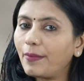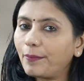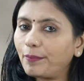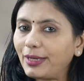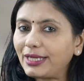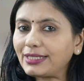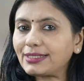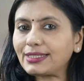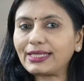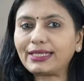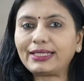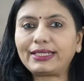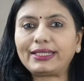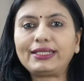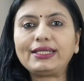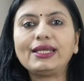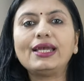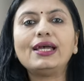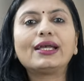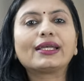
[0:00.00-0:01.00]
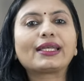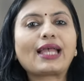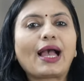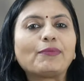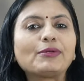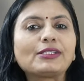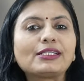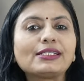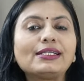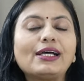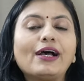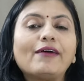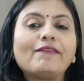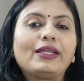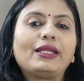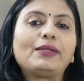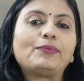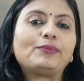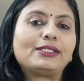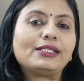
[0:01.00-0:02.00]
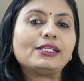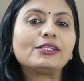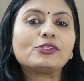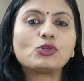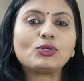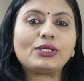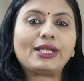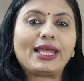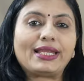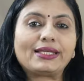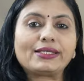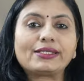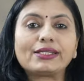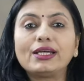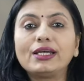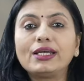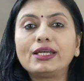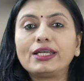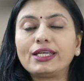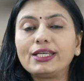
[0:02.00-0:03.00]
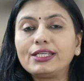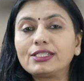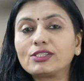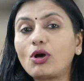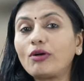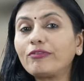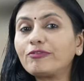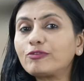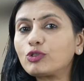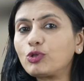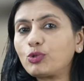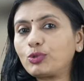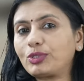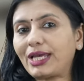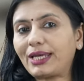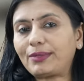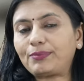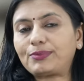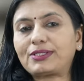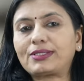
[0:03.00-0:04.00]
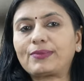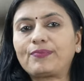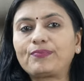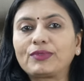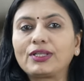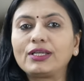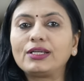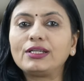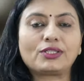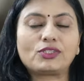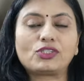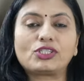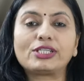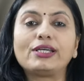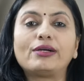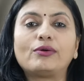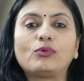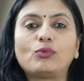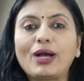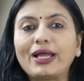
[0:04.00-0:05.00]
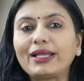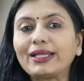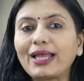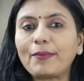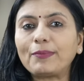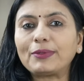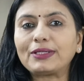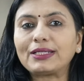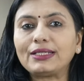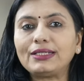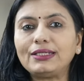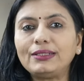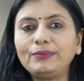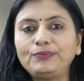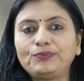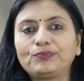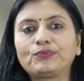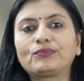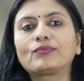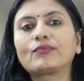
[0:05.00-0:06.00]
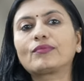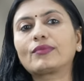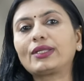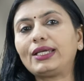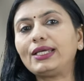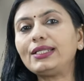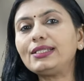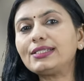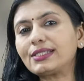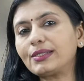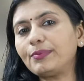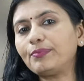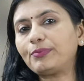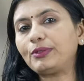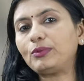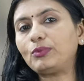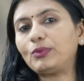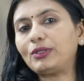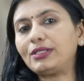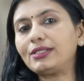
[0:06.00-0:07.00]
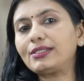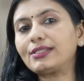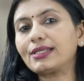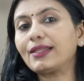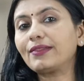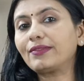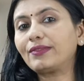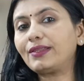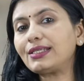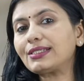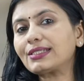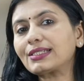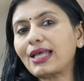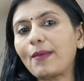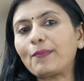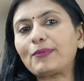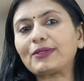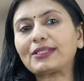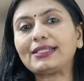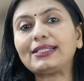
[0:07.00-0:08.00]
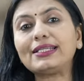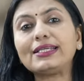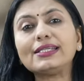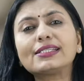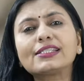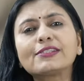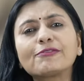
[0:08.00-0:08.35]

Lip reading: Basically, capital available to lend is of two types. Tier 1 capital. In simple words, this capital is